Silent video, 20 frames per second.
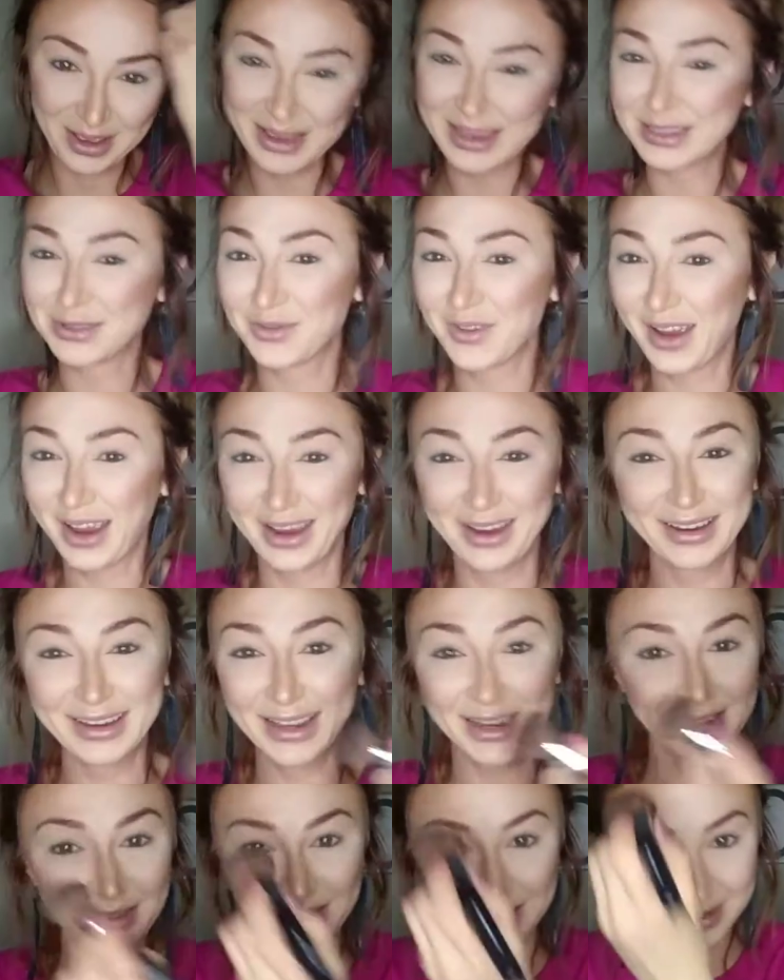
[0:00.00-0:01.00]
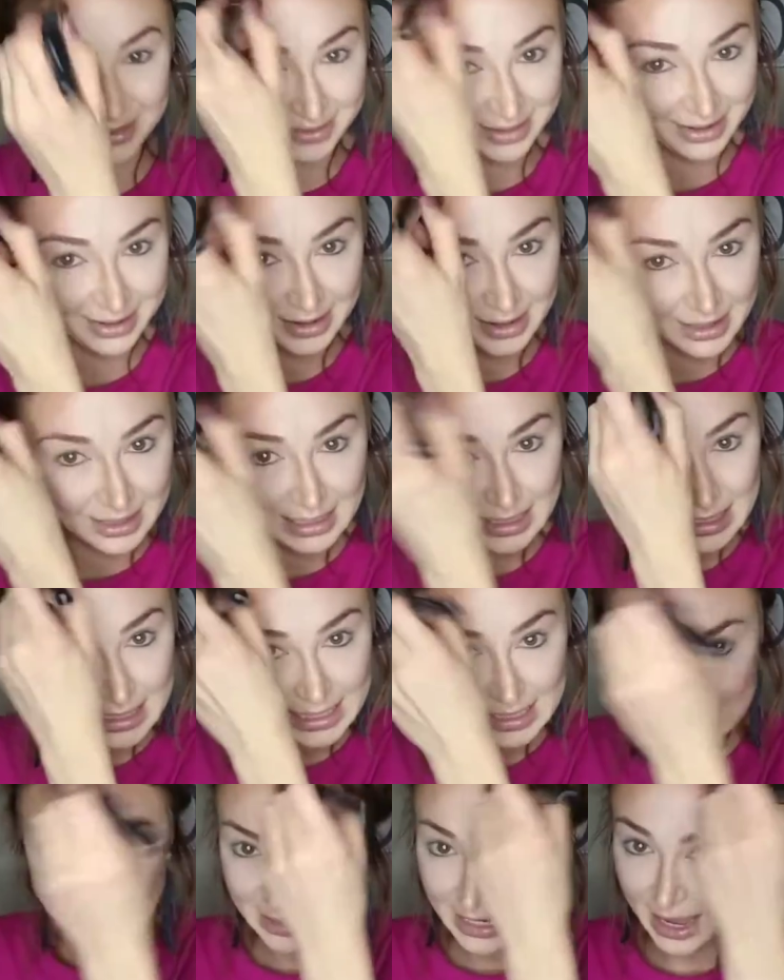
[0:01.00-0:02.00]
He's very kidding when you're.
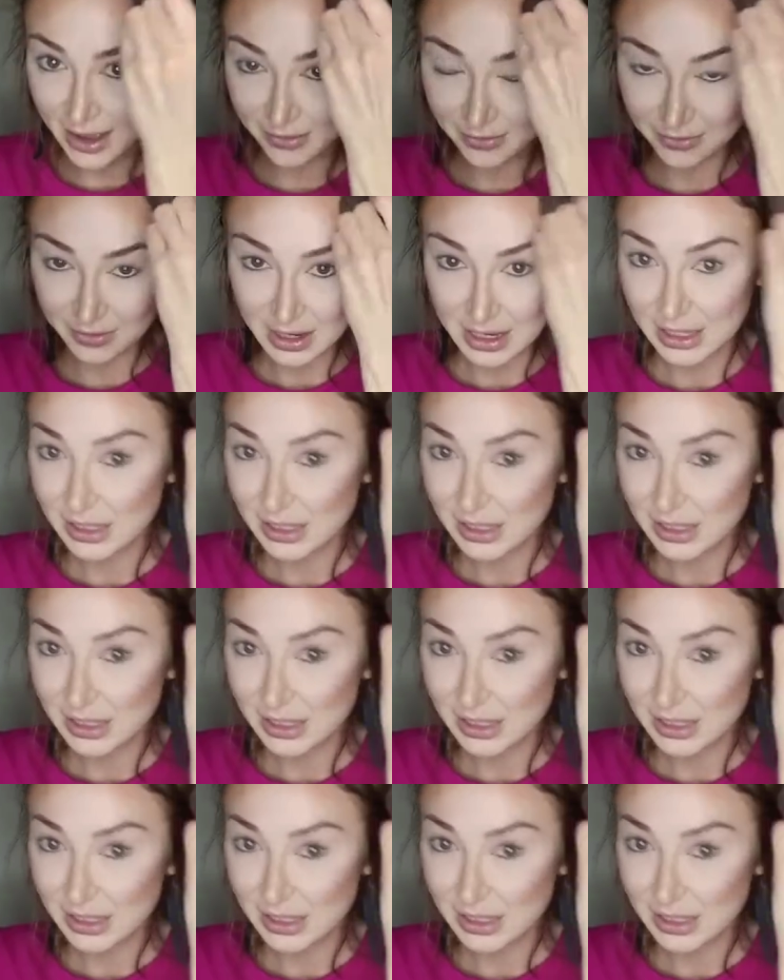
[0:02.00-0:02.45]
He's deaf.